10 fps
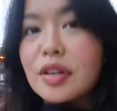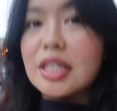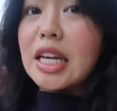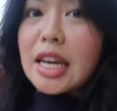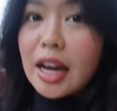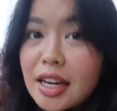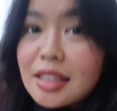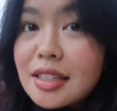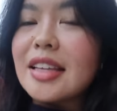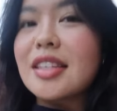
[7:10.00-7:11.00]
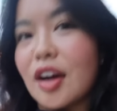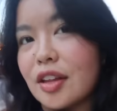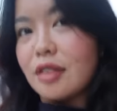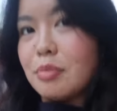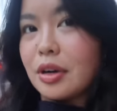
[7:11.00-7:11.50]
For tonight, it's
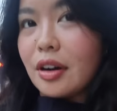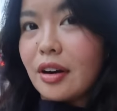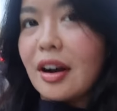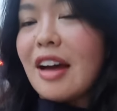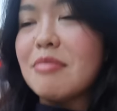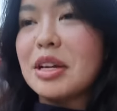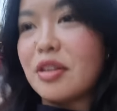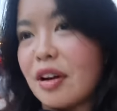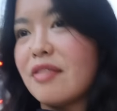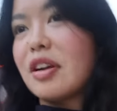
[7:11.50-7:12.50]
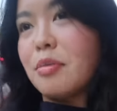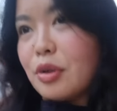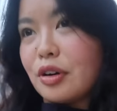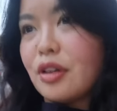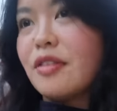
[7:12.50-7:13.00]
Gotham Burger. I've been craving a
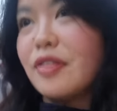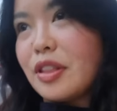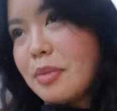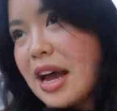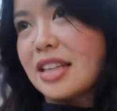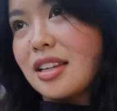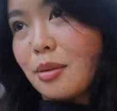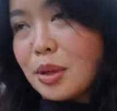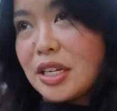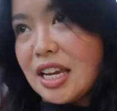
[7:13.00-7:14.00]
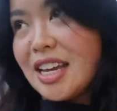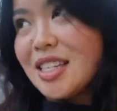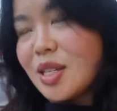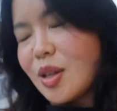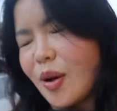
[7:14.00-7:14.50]
burger for the past couple of days,
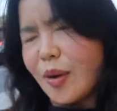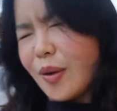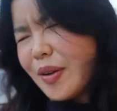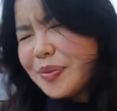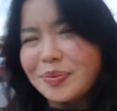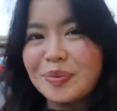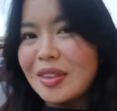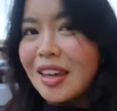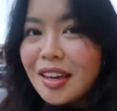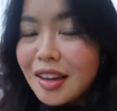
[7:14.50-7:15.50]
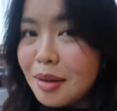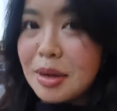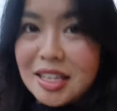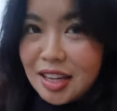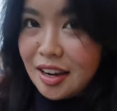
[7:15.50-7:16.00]
so I'm
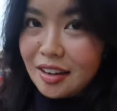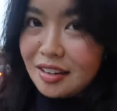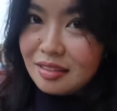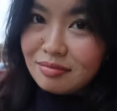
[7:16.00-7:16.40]
excited.